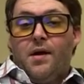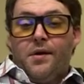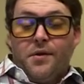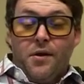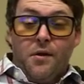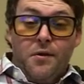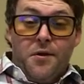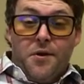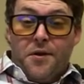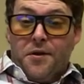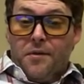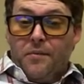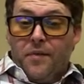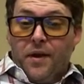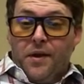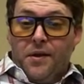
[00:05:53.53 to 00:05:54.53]
So there's just
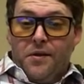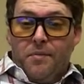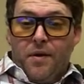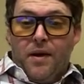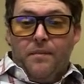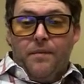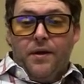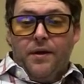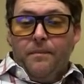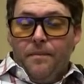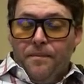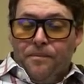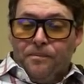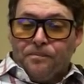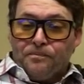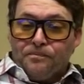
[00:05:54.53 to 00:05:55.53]
some things about me.
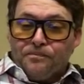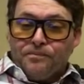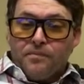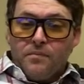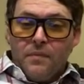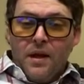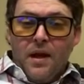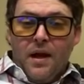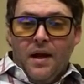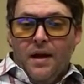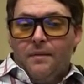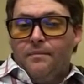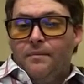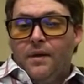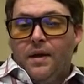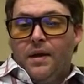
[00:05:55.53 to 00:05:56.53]

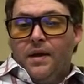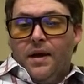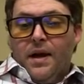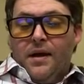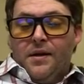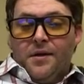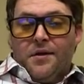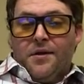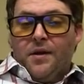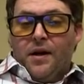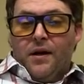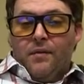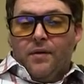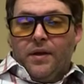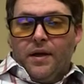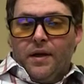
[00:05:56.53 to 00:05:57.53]
Um, I just thought I
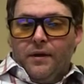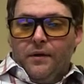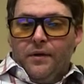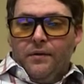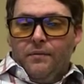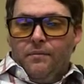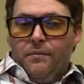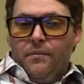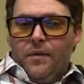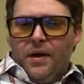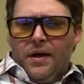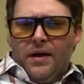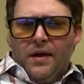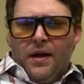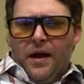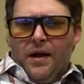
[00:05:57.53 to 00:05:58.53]
would tell you.
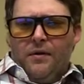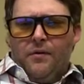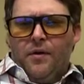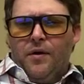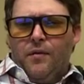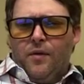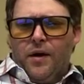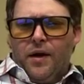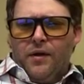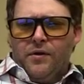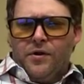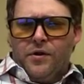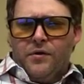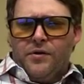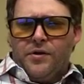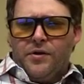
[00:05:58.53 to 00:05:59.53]
I don't know what
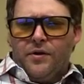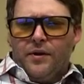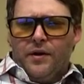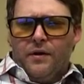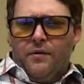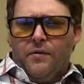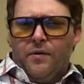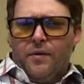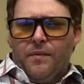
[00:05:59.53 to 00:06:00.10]
else you should know.